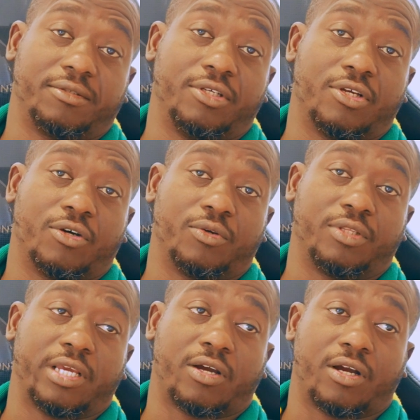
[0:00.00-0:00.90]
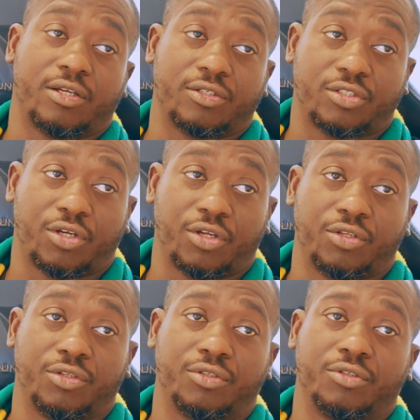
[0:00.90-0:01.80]
you know, there are
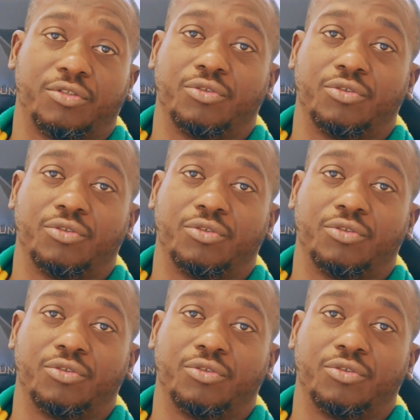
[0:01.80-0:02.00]
certain